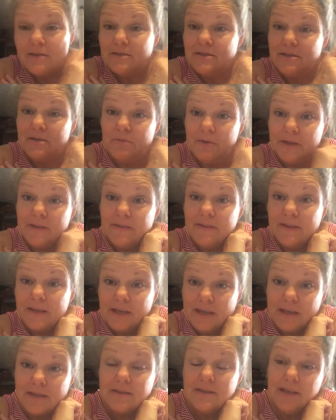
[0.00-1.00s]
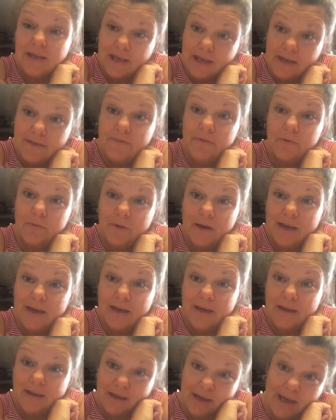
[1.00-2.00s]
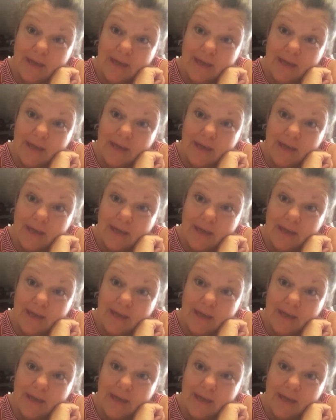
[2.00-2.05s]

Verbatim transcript: to win the hidden giveaway,